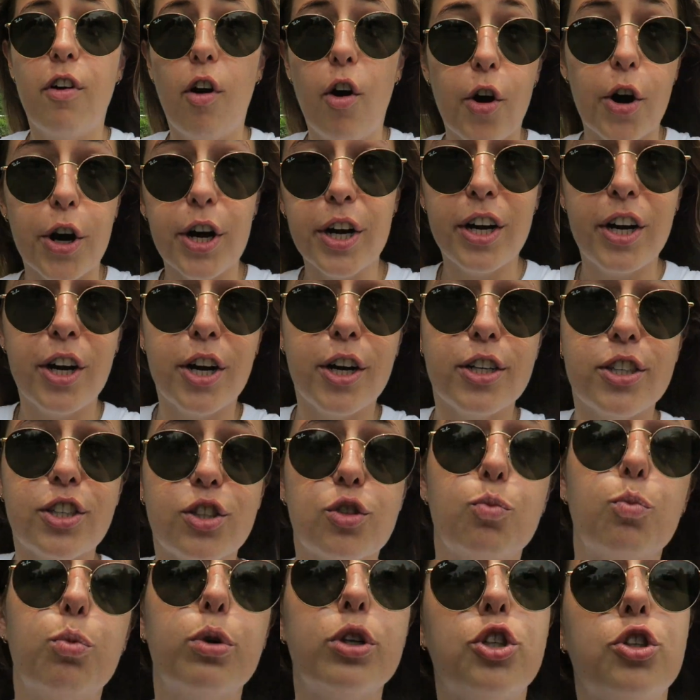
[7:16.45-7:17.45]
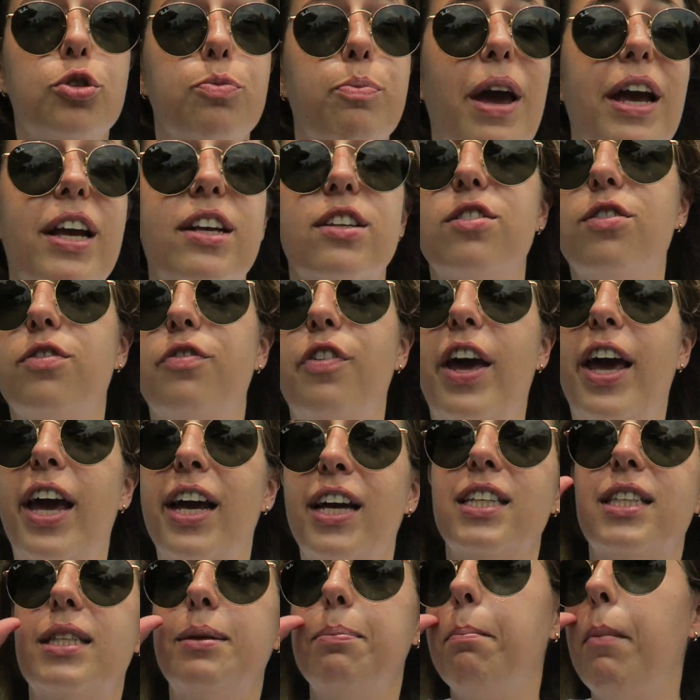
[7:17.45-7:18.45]
foreigners, which makes
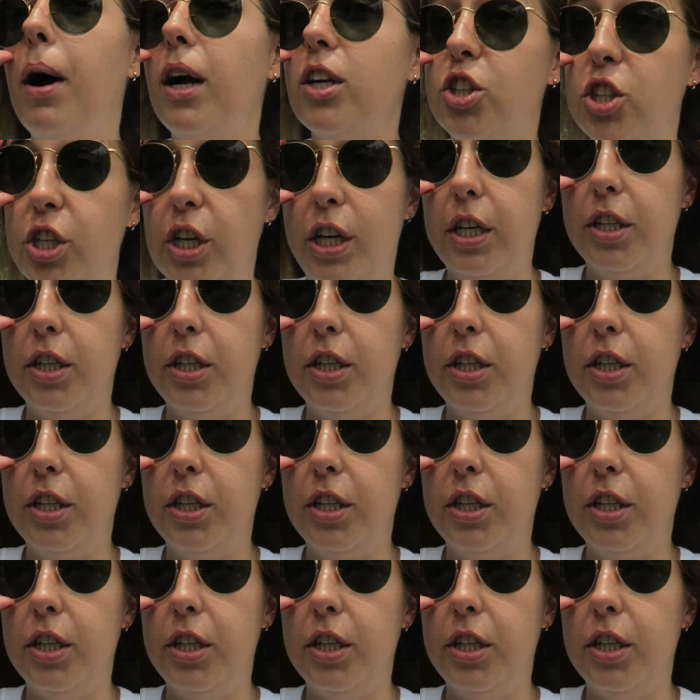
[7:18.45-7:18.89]
things much